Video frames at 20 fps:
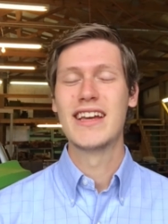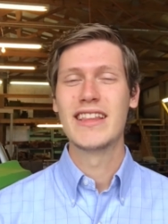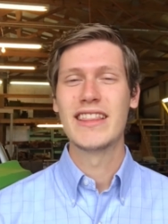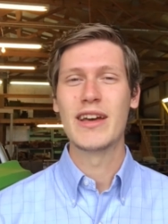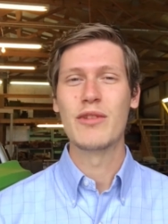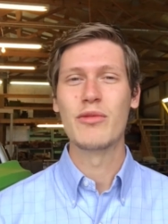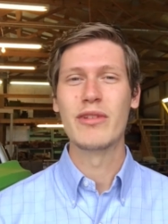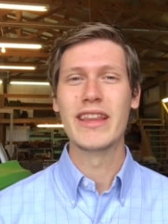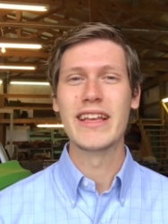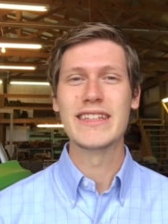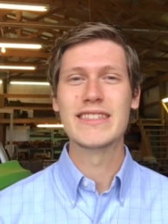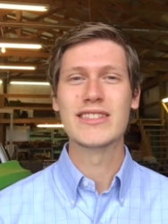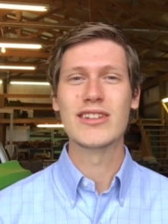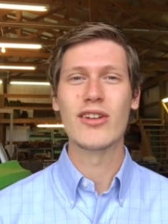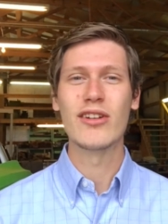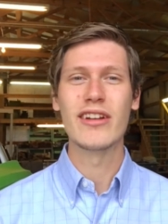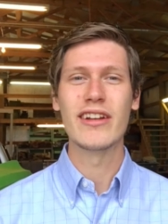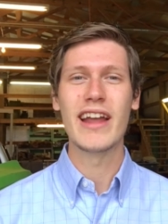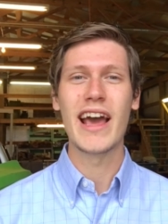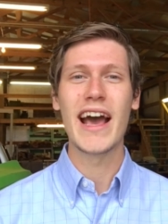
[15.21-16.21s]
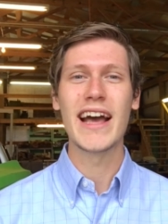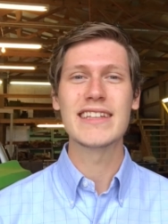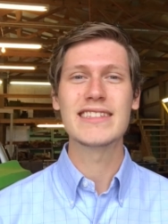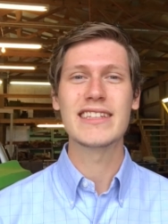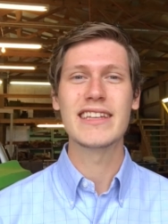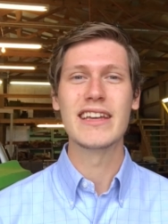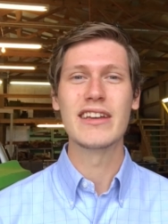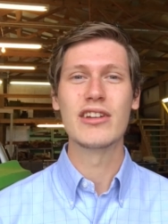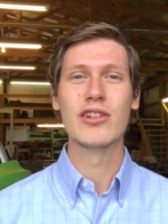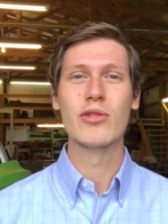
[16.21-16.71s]
that when they started
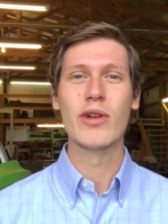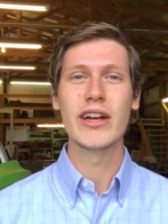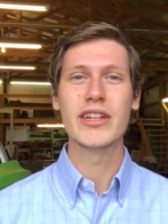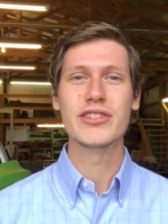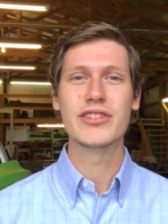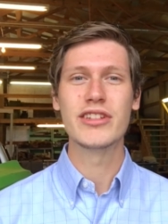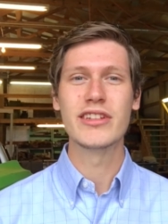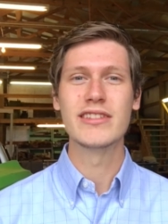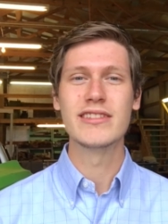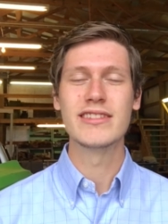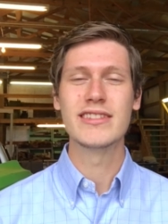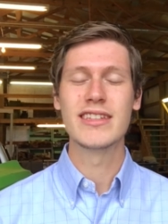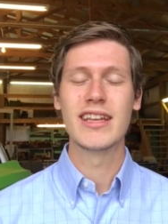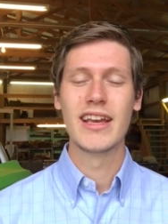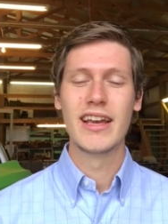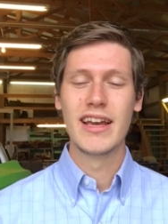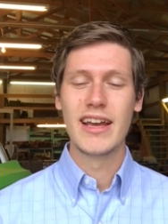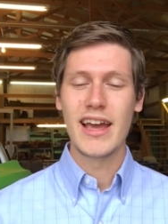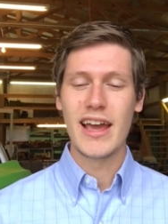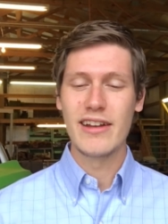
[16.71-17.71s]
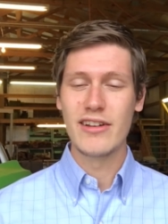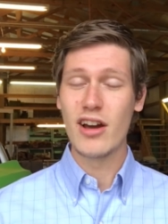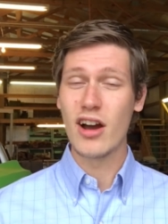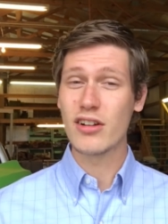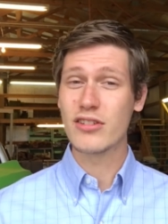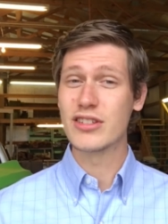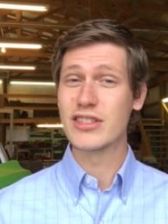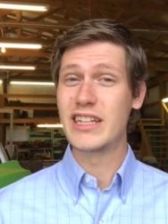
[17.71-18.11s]
asking questions and Dr.